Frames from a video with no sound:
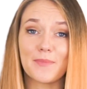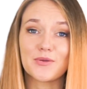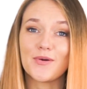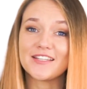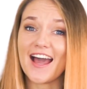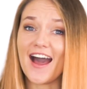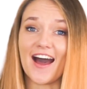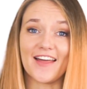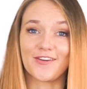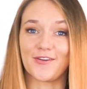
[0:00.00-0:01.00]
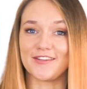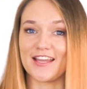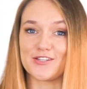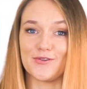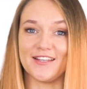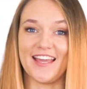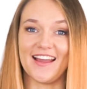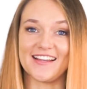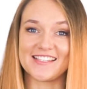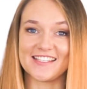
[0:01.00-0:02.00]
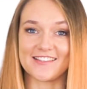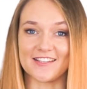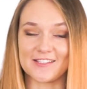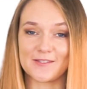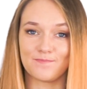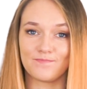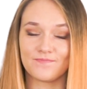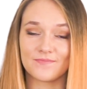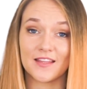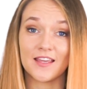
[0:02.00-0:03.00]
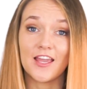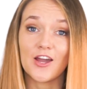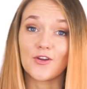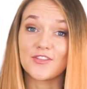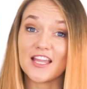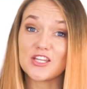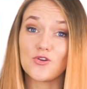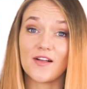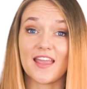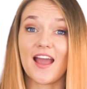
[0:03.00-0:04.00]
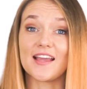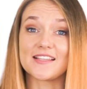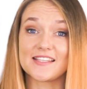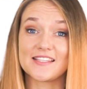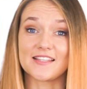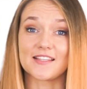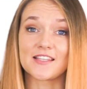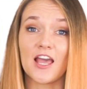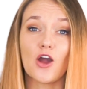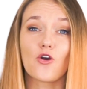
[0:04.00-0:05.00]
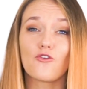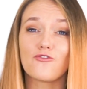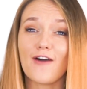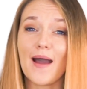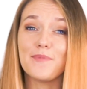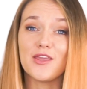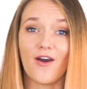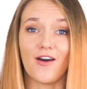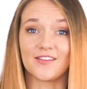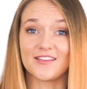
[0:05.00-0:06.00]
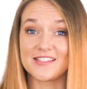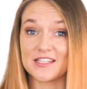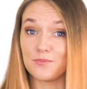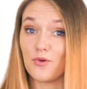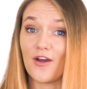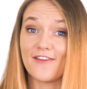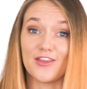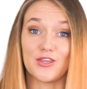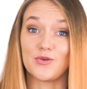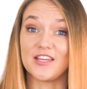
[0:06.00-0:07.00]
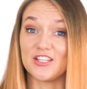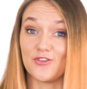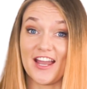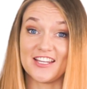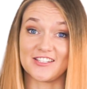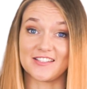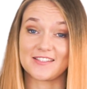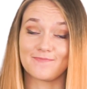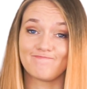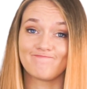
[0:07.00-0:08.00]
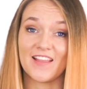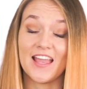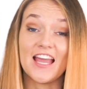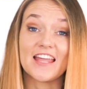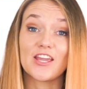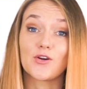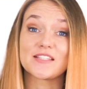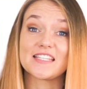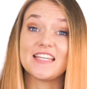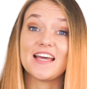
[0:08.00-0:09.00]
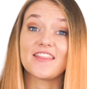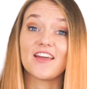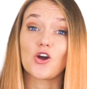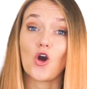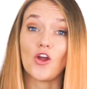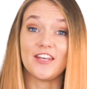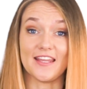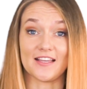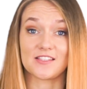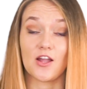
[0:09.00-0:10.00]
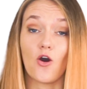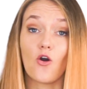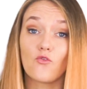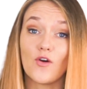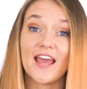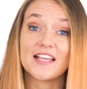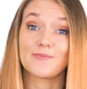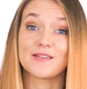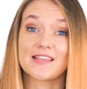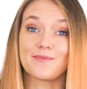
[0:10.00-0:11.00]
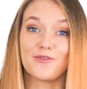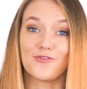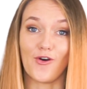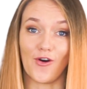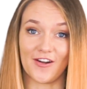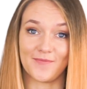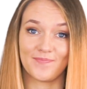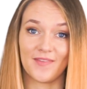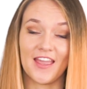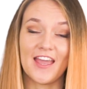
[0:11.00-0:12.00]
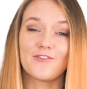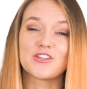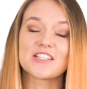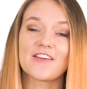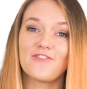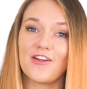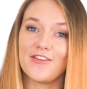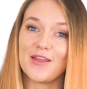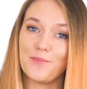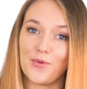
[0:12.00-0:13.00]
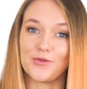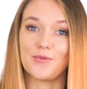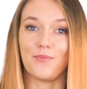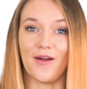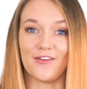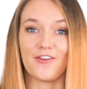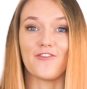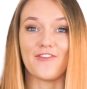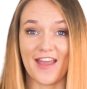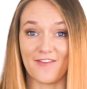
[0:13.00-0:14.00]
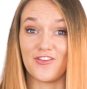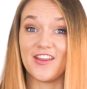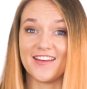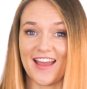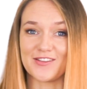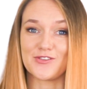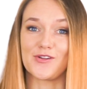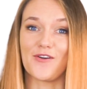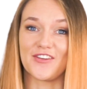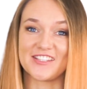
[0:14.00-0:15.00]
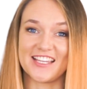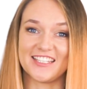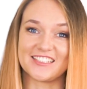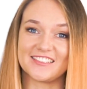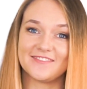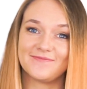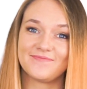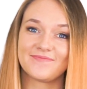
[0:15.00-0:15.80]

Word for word: But what are the contextual AI assistants? Contextual AI assistants go far beyond simple FAQ interactions. They consider the context of what has been said before, which is a very important part of every natural conversation.